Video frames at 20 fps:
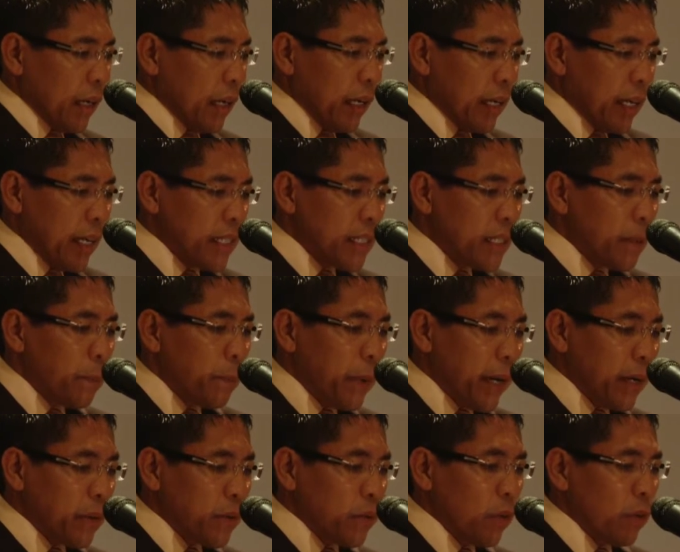Against the
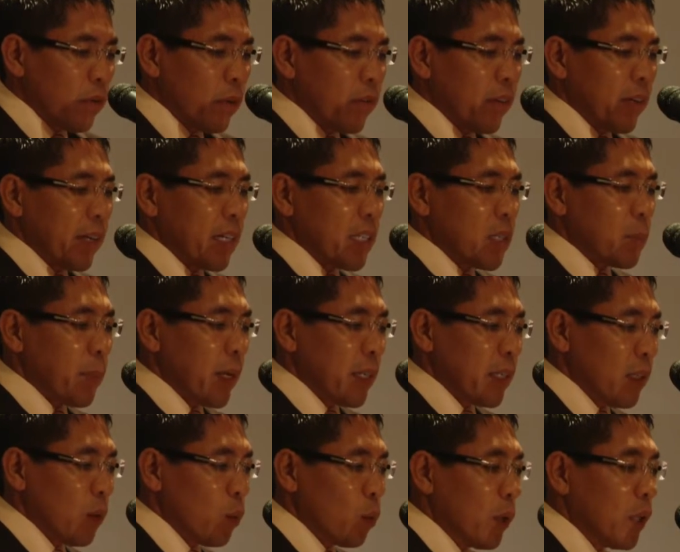backdrop of an
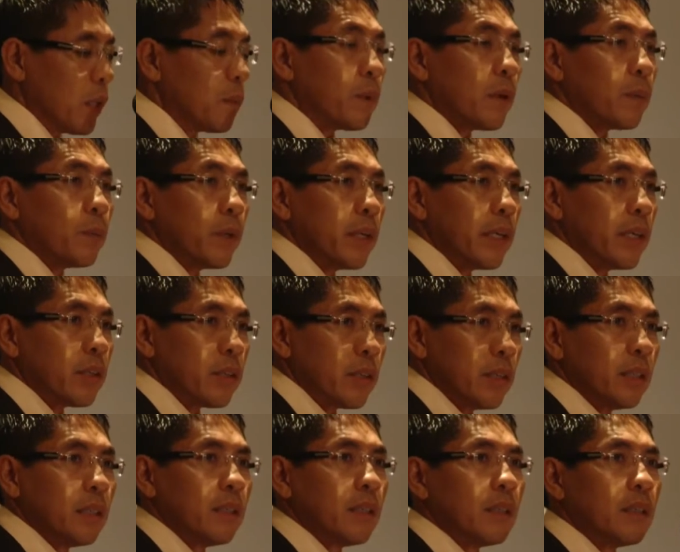expanding world
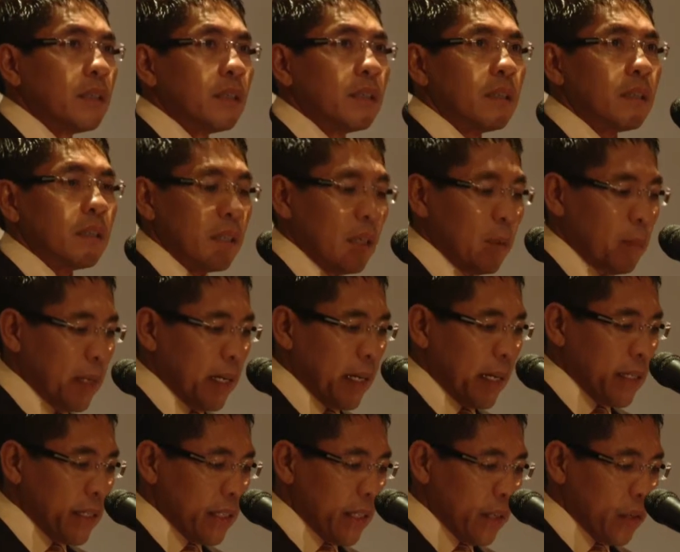population,
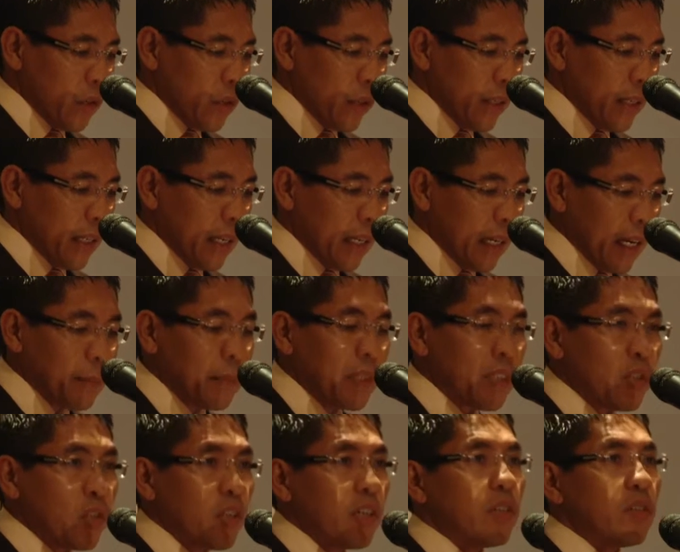urbanization, and
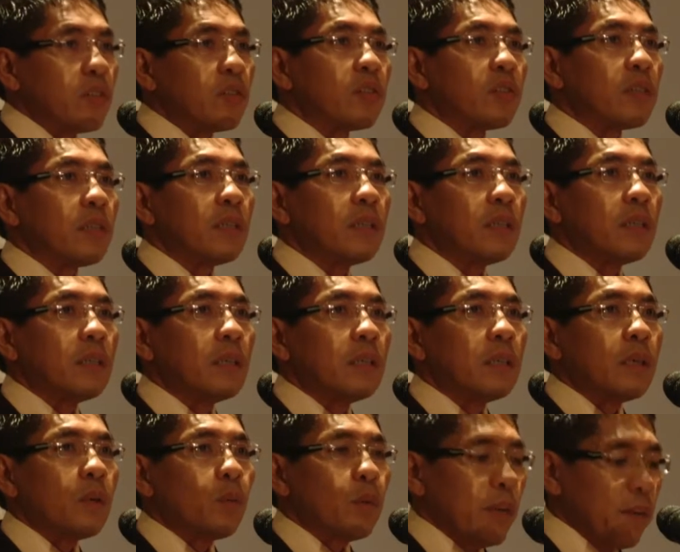climate change,
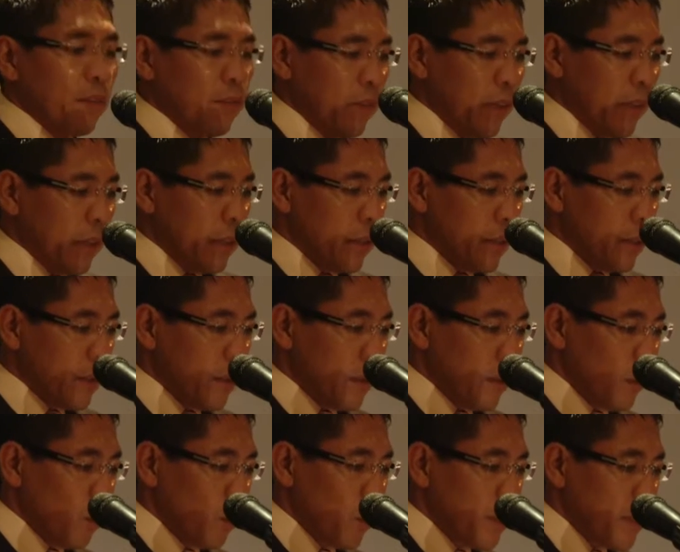we are faced
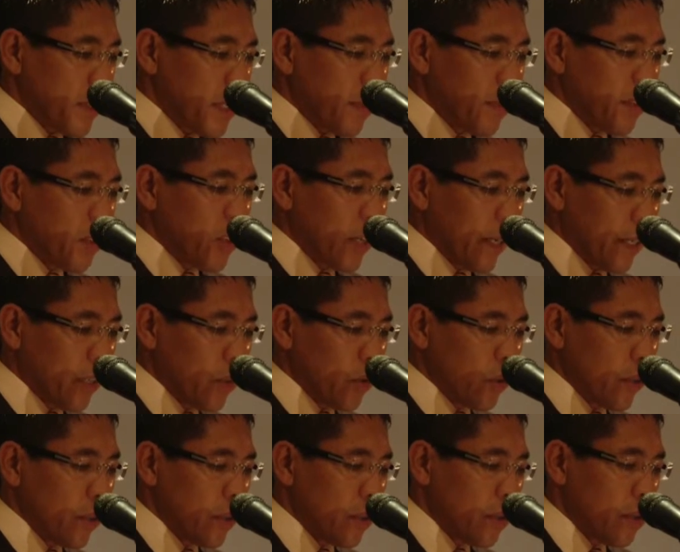with several
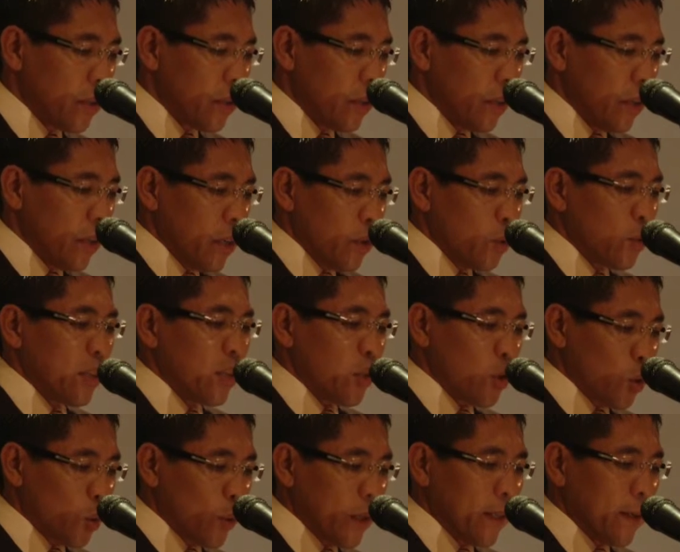challenges to
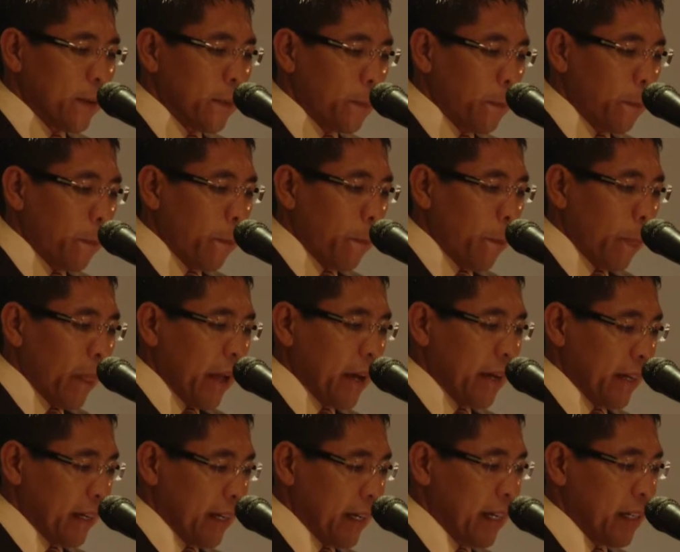ensure
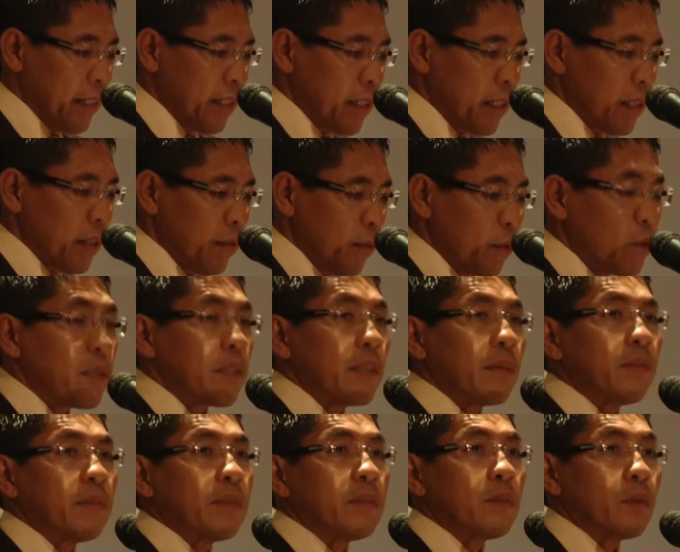and enhance food
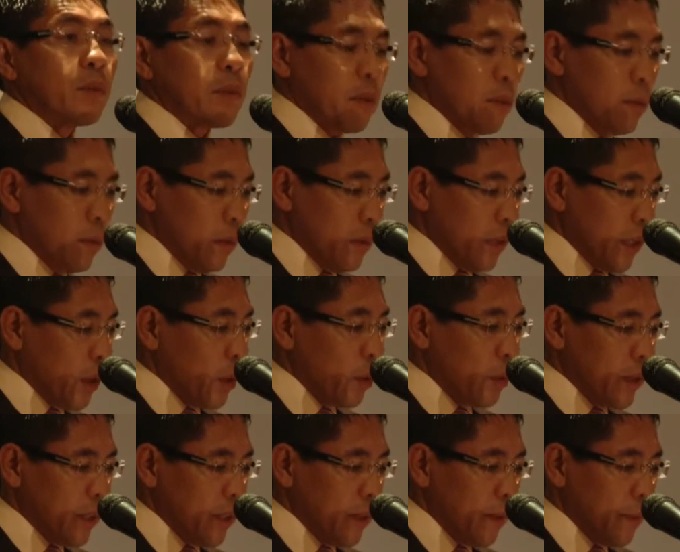
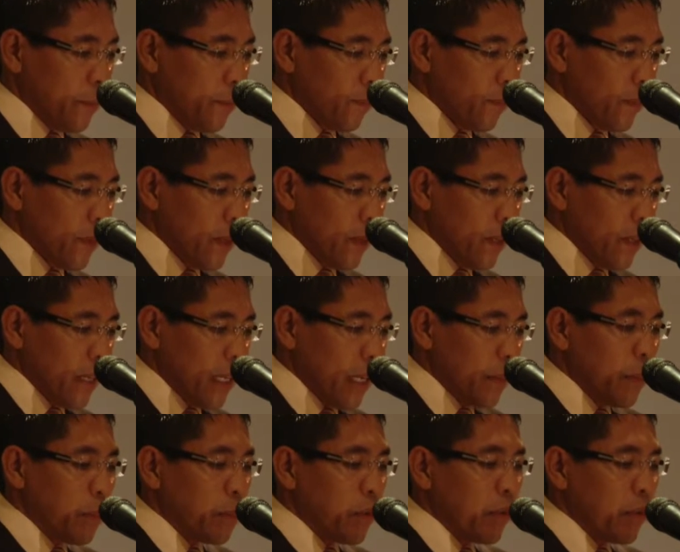security. Let me